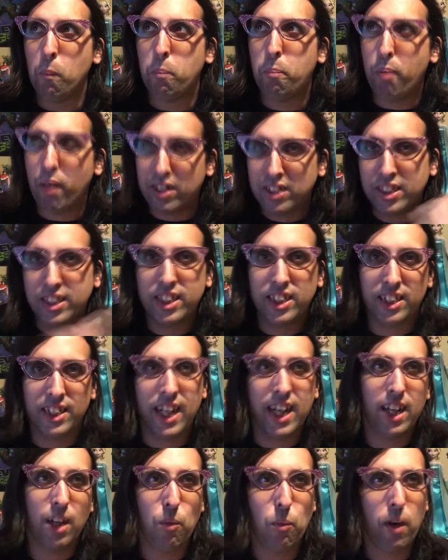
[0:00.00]
but you just
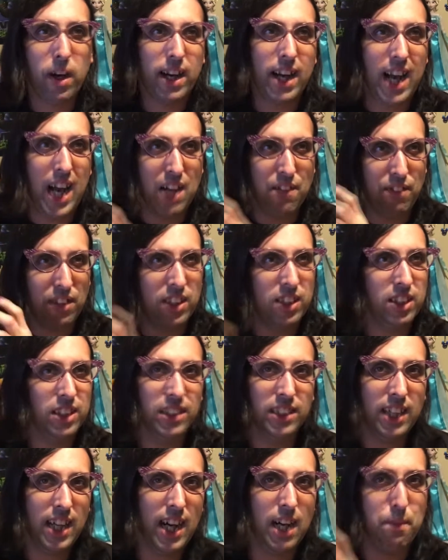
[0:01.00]
kind of want to have a good
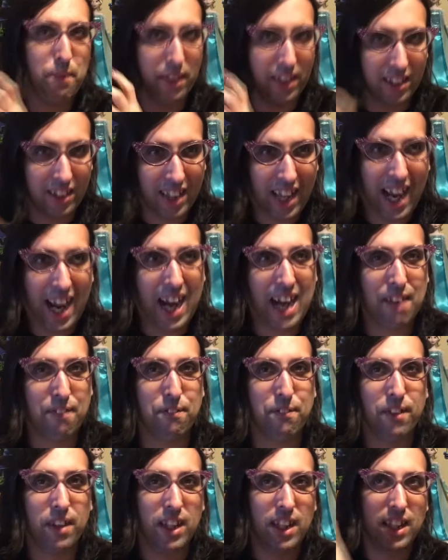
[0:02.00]
time and
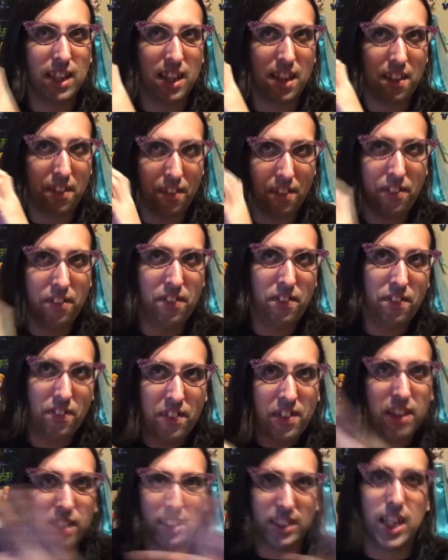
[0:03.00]
laugh,
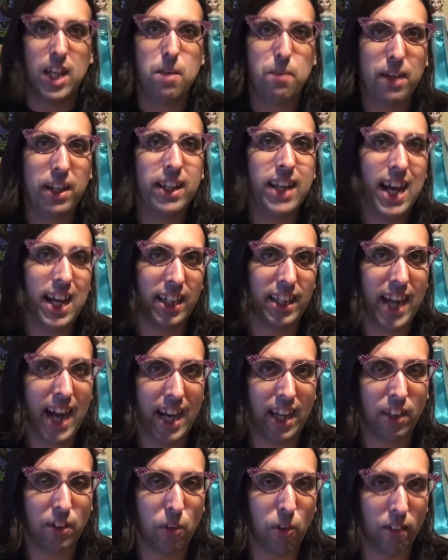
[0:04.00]
there's going to be that
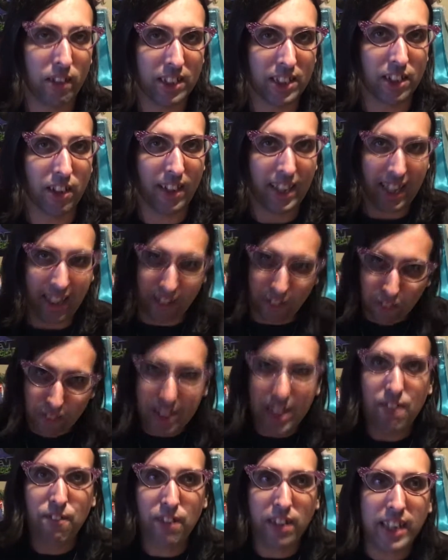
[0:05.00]
category. So I got 3
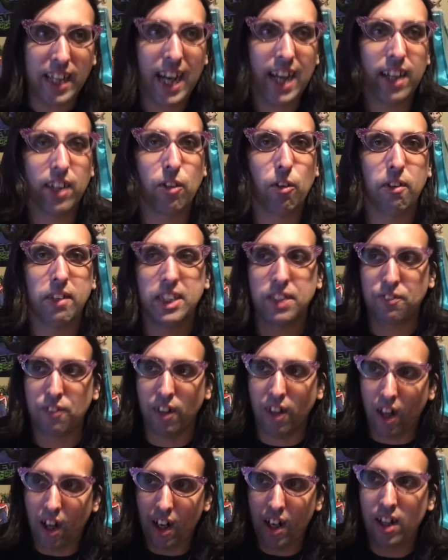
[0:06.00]
different categories
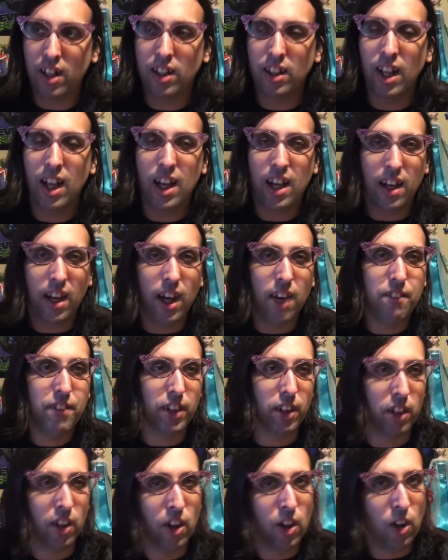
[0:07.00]
for all of
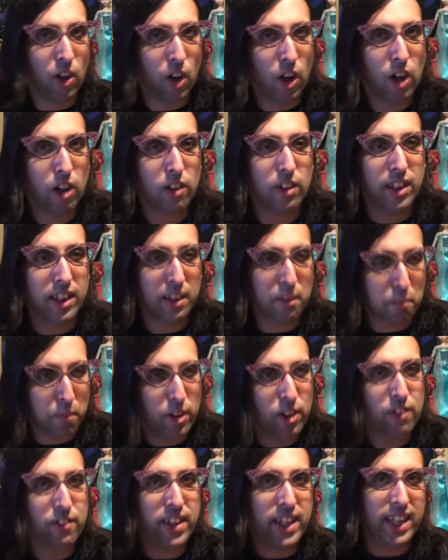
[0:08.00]
your horror
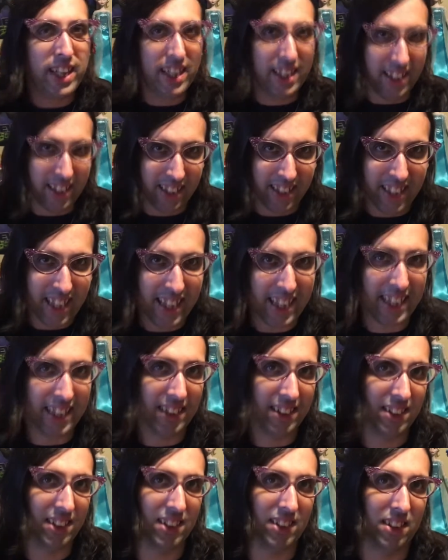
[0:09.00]
movie
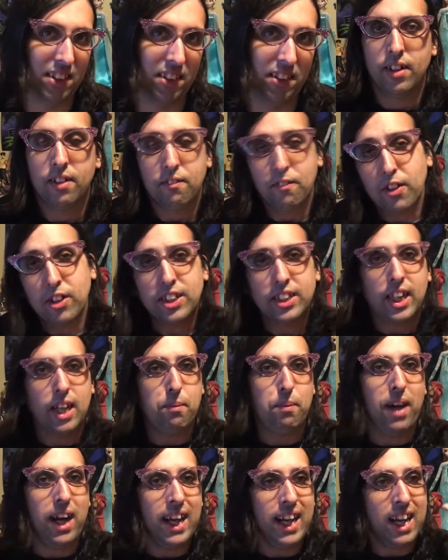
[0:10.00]
needs. First
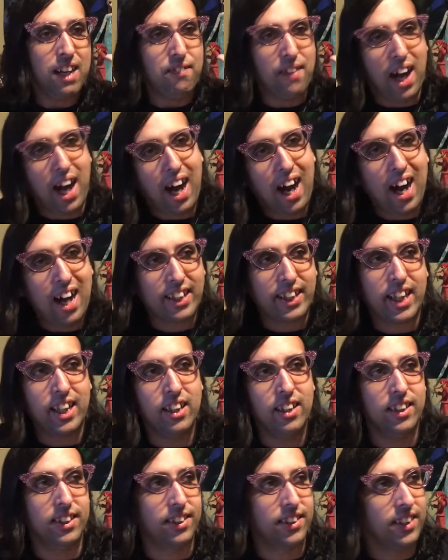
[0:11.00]
up, I have
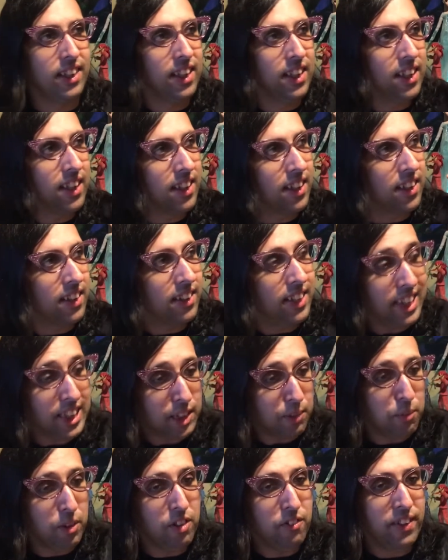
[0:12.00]
Oculus.
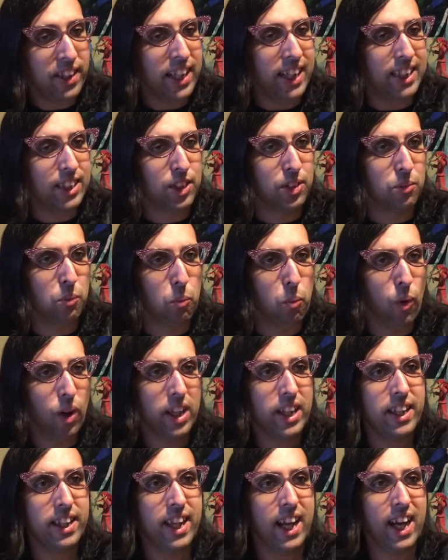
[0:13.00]
This movie is
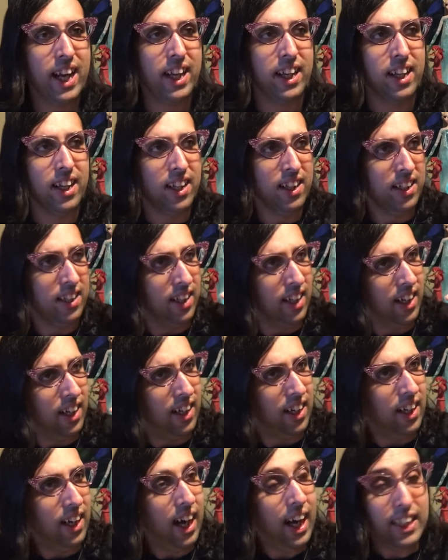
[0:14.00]
one that
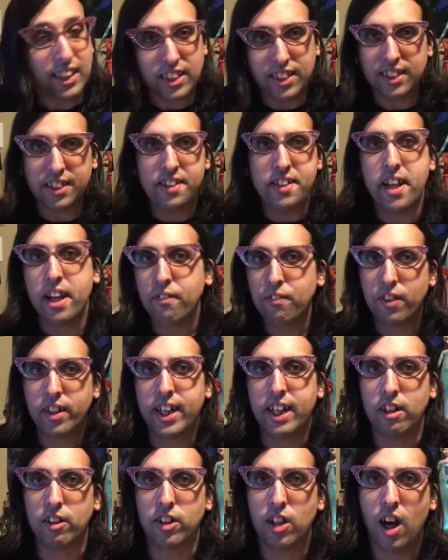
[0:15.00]
I just never
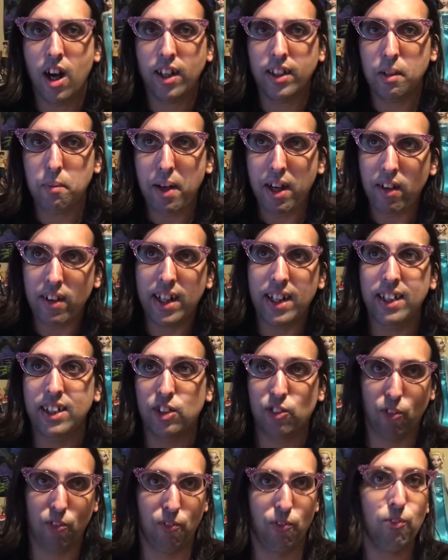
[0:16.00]
hear talked about, and
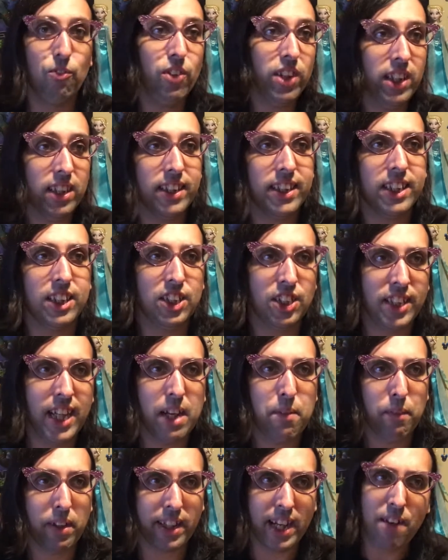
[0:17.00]
it's really a
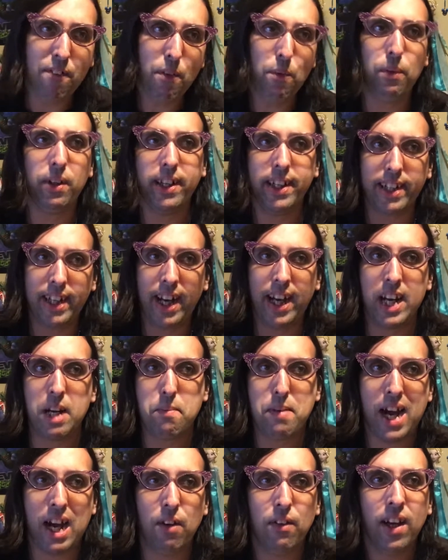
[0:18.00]
shame. Like, even when it
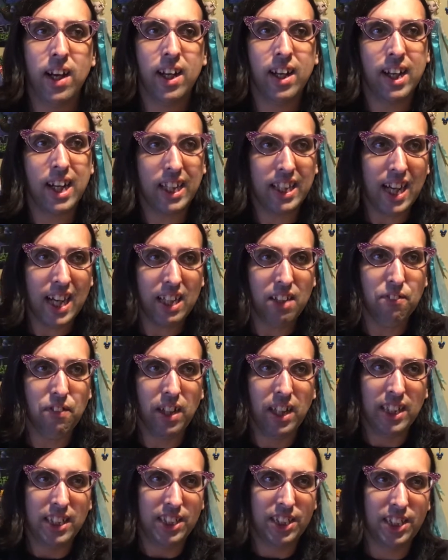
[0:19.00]
came out, it kind of
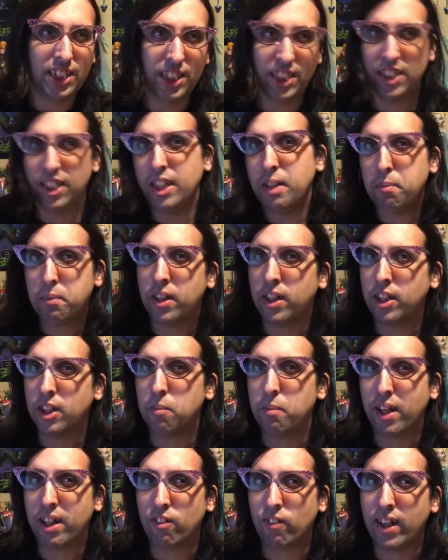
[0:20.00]
slipped under
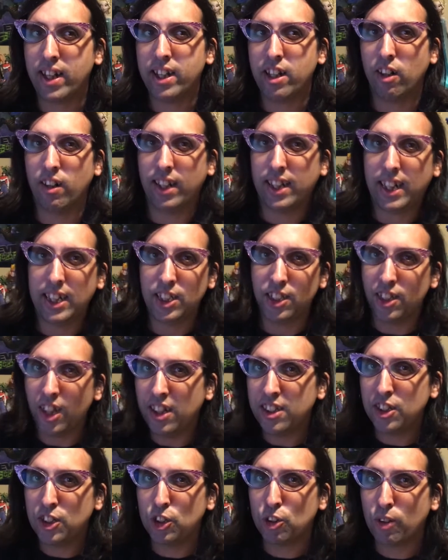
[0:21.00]
my radar. Like, I saw
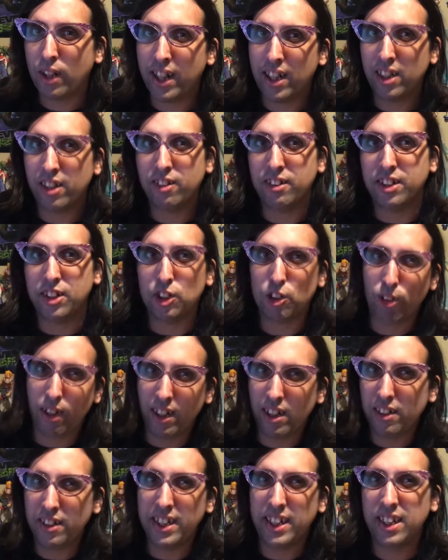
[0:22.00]
the trailer, and the
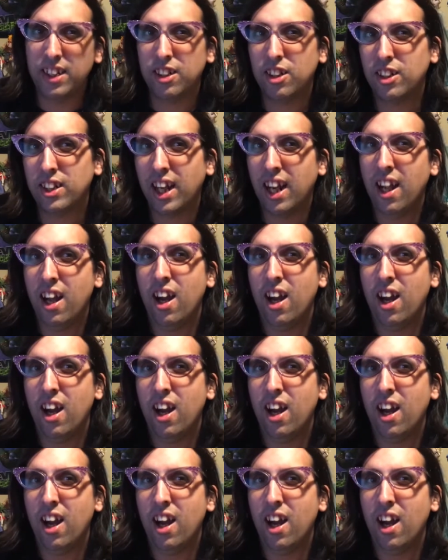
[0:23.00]
trailer didn't look